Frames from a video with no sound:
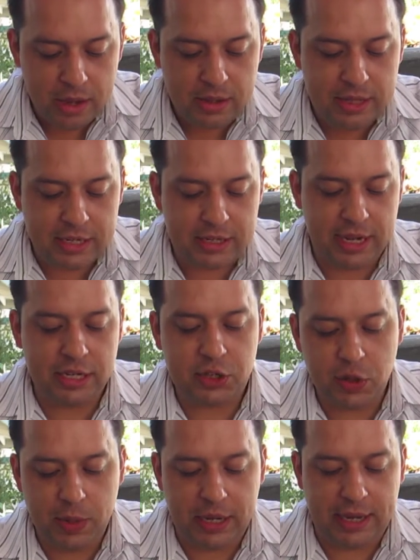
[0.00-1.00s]
This
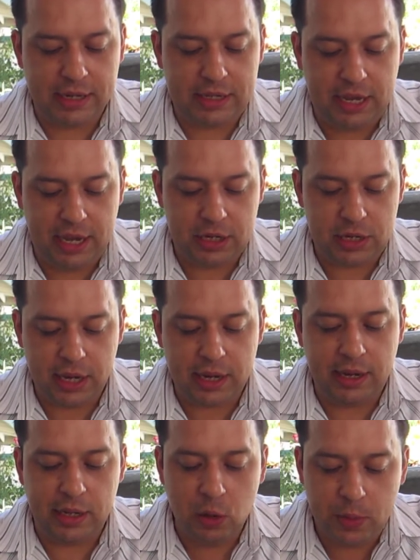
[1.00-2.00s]
instrument can teach, it
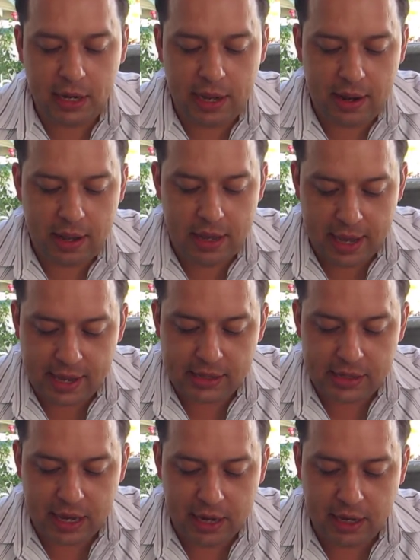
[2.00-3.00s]
can illuminate,
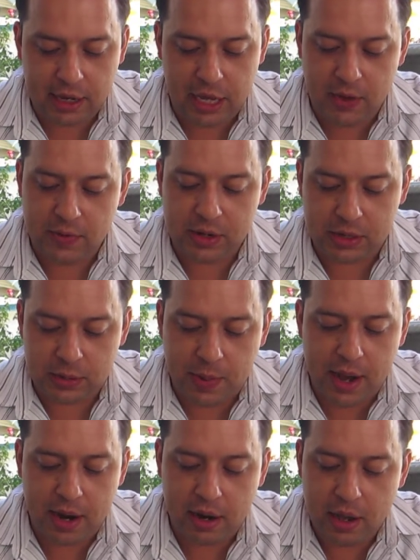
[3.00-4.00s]
yes, and it can even
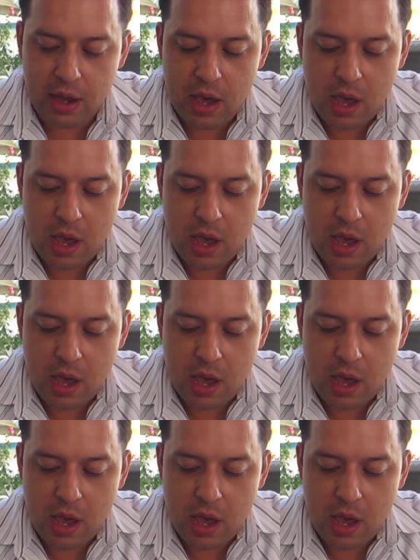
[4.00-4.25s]
inspire.